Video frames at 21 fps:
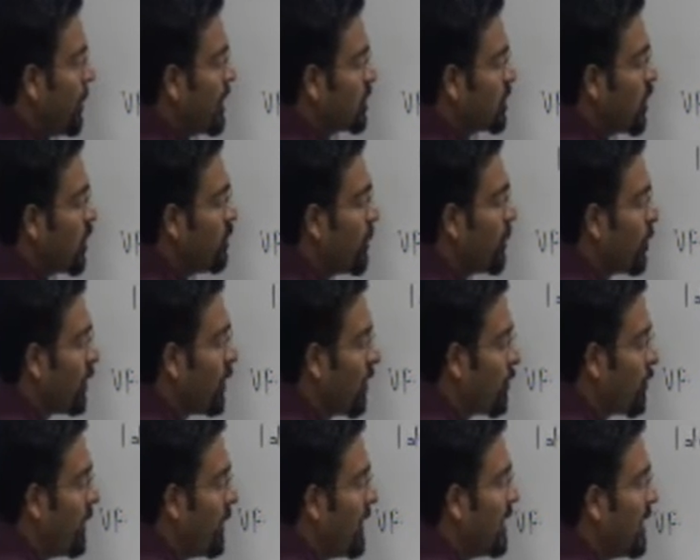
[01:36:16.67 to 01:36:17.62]
of pure liquid
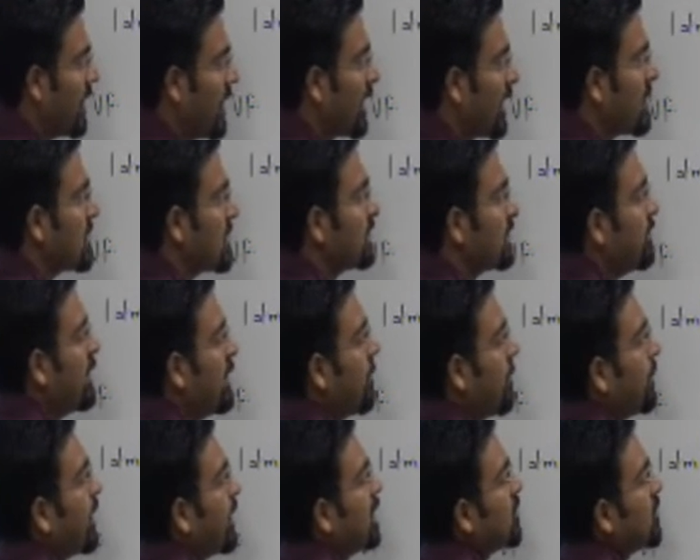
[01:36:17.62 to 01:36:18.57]
increases with
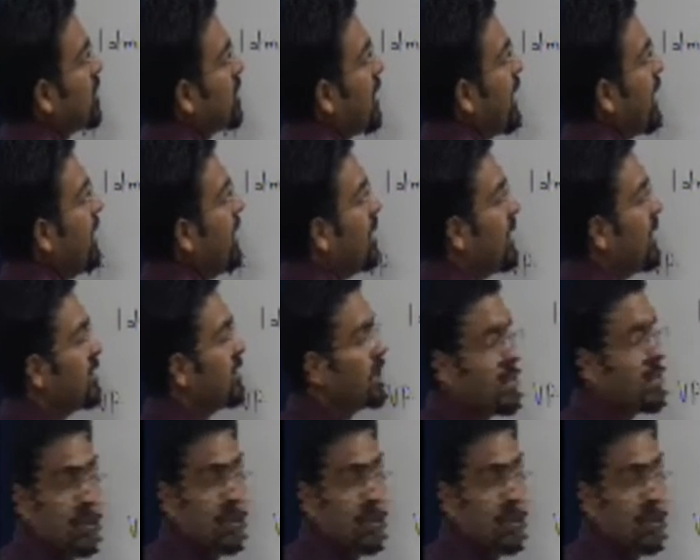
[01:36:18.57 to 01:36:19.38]
temperature and reaches